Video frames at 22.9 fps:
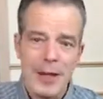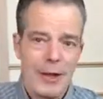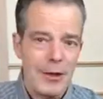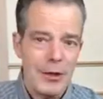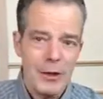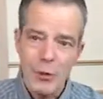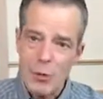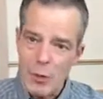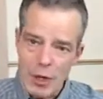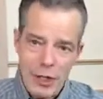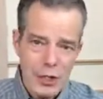
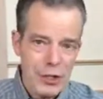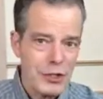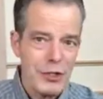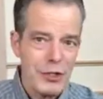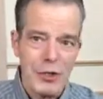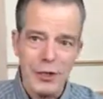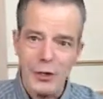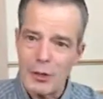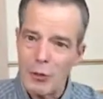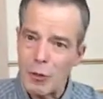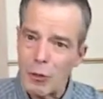You want to
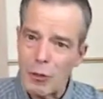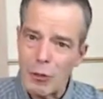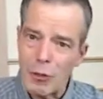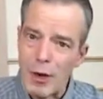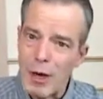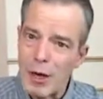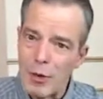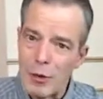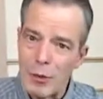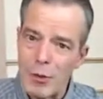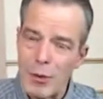start them
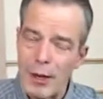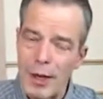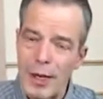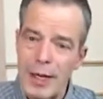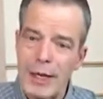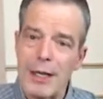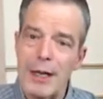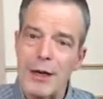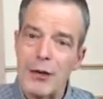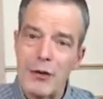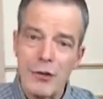right
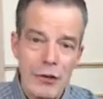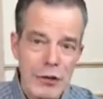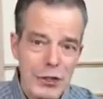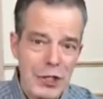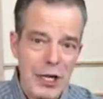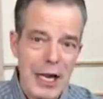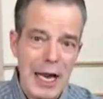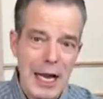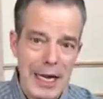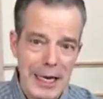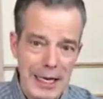away,
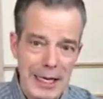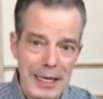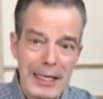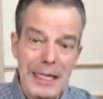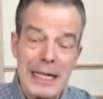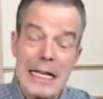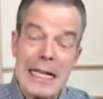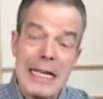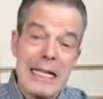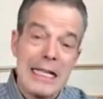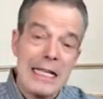understanding
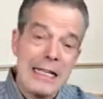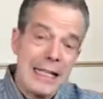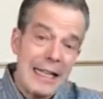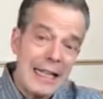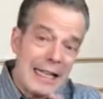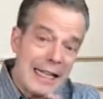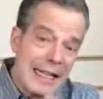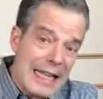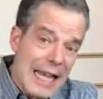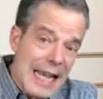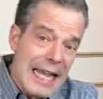
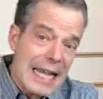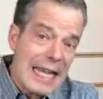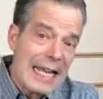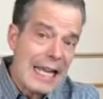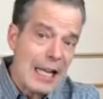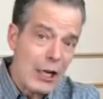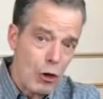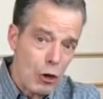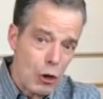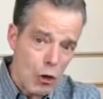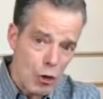that they
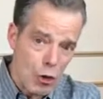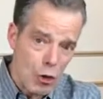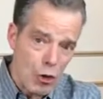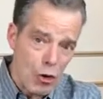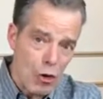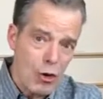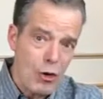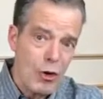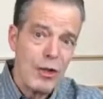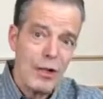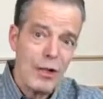can
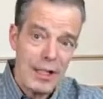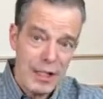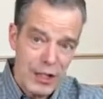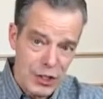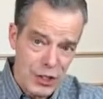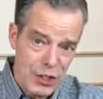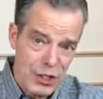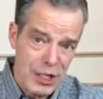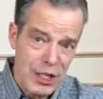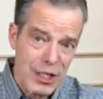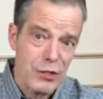earn the
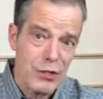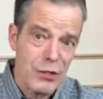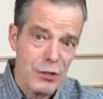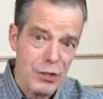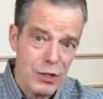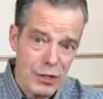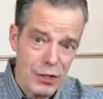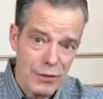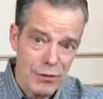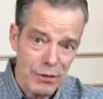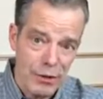
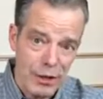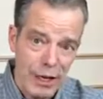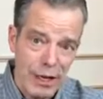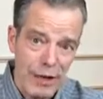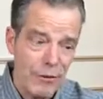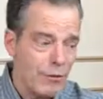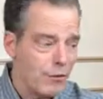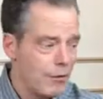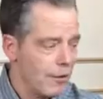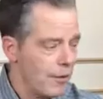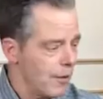essentials of
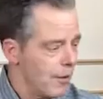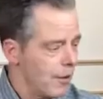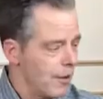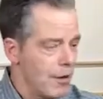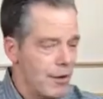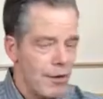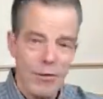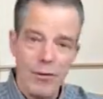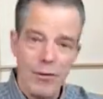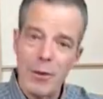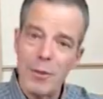life
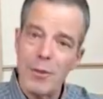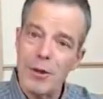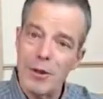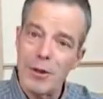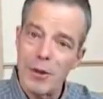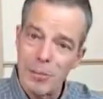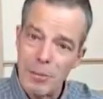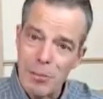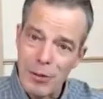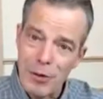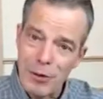from
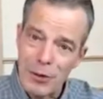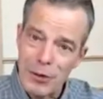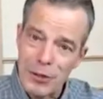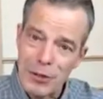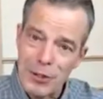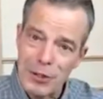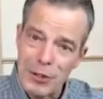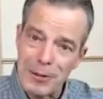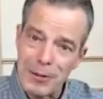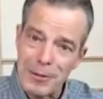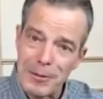their
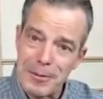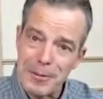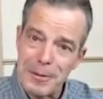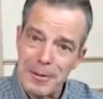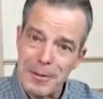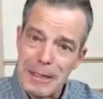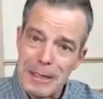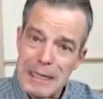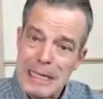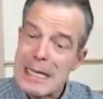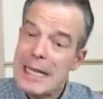person.
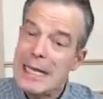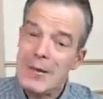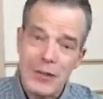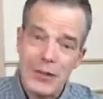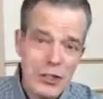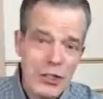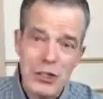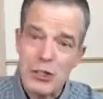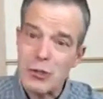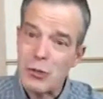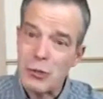And
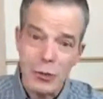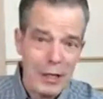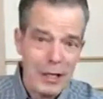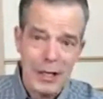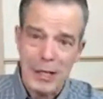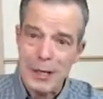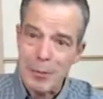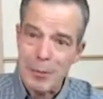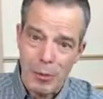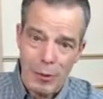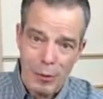this is
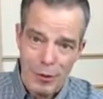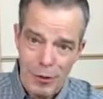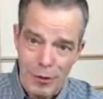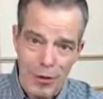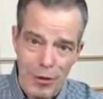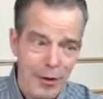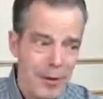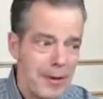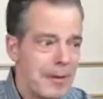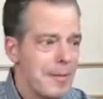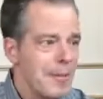really
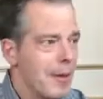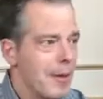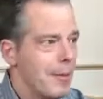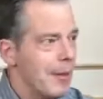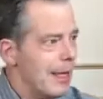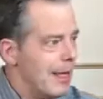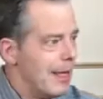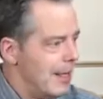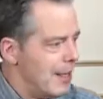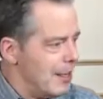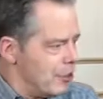important
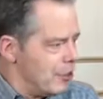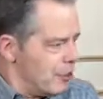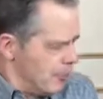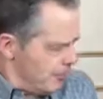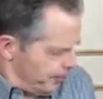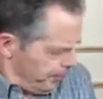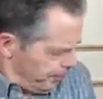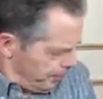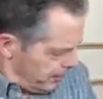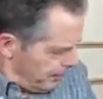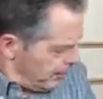because
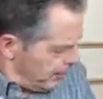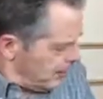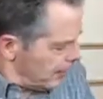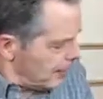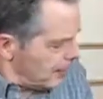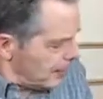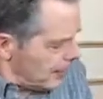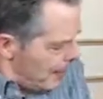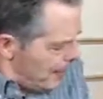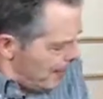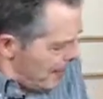
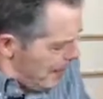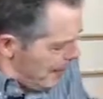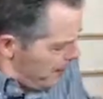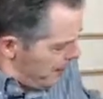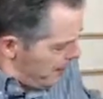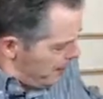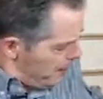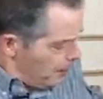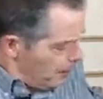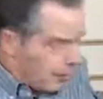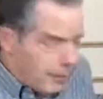Many
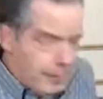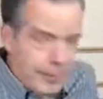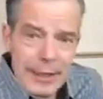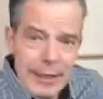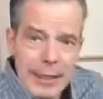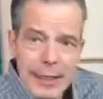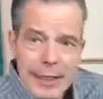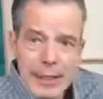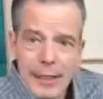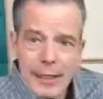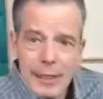people,
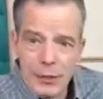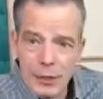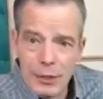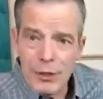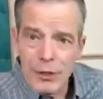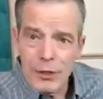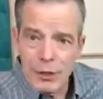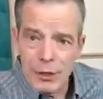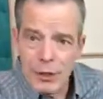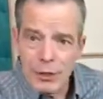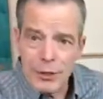you know,
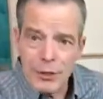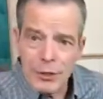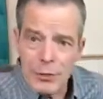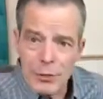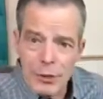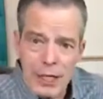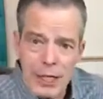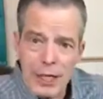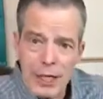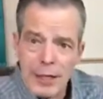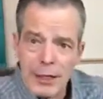you hear them
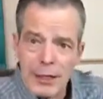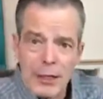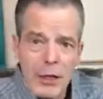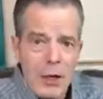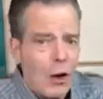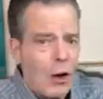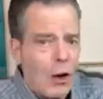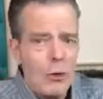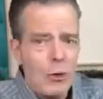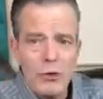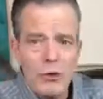say,
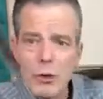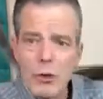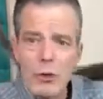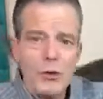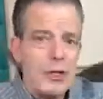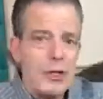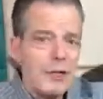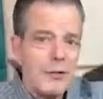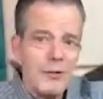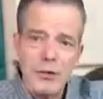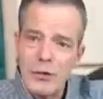oh,
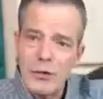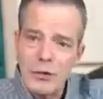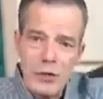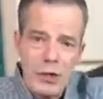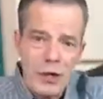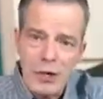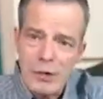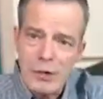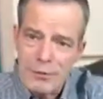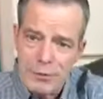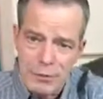don't give your
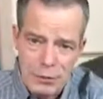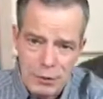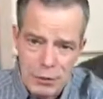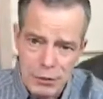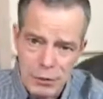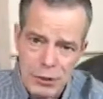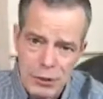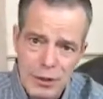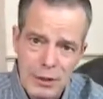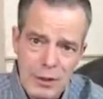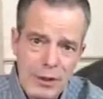dog
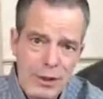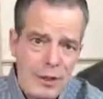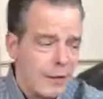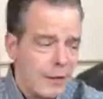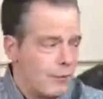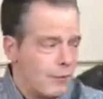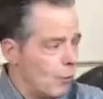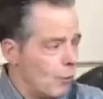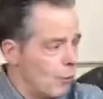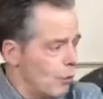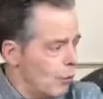food
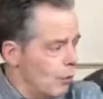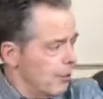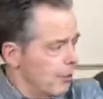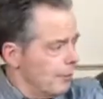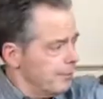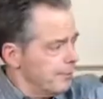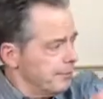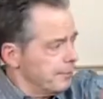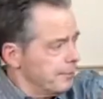for,